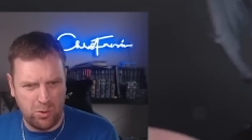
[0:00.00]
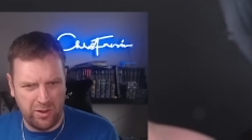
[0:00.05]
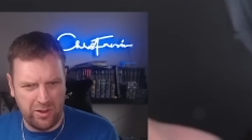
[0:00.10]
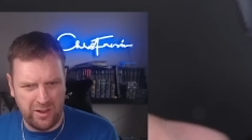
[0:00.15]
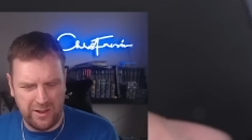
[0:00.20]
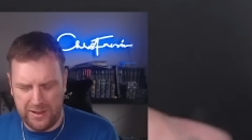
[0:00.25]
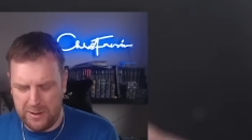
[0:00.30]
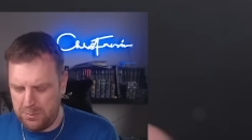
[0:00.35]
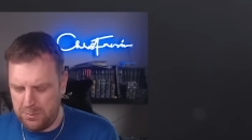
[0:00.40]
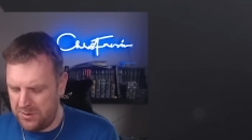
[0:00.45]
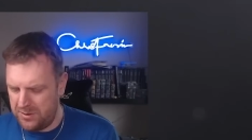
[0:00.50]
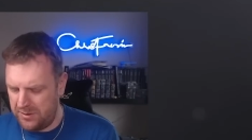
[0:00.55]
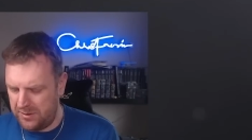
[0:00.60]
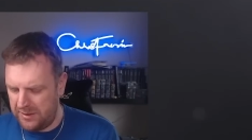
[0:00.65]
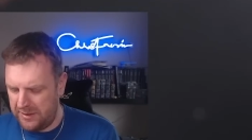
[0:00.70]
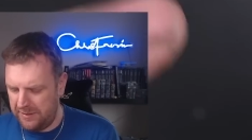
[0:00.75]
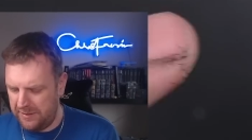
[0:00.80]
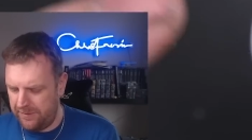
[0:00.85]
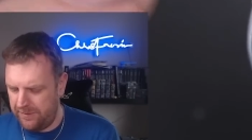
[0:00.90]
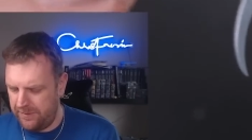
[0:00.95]
of the leapers and
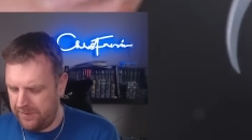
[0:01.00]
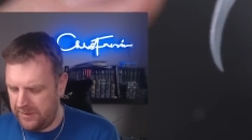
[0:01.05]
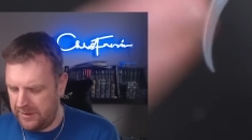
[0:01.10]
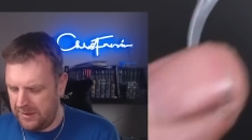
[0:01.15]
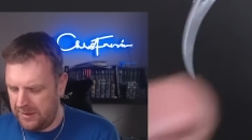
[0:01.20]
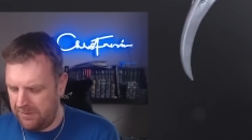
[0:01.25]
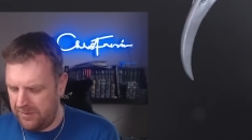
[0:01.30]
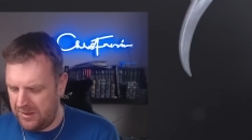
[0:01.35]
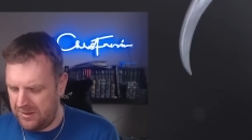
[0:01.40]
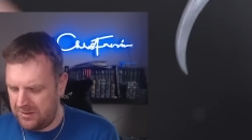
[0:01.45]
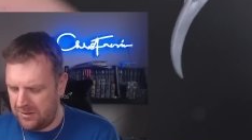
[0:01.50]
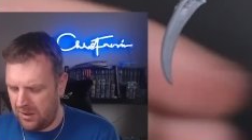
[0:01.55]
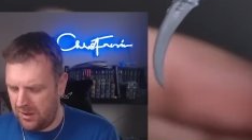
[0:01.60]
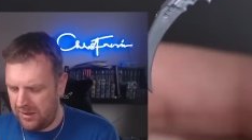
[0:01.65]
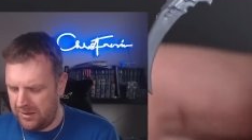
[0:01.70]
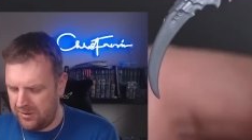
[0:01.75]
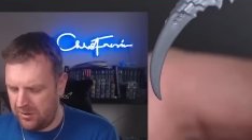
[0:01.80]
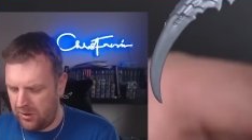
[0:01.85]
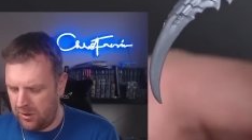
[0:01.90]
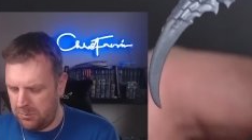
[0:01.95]
give this guy
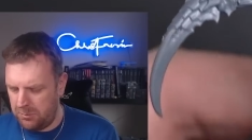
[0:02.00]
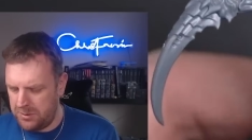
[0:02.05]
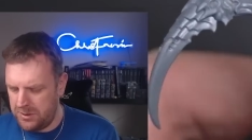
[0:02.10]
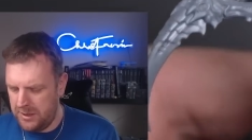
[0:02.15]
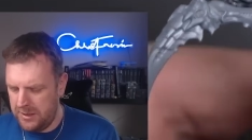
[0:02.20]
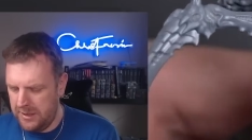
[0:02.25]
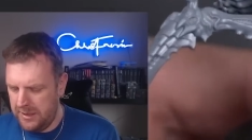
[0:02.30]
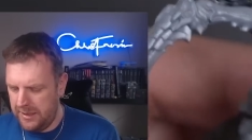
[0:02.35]
his arms,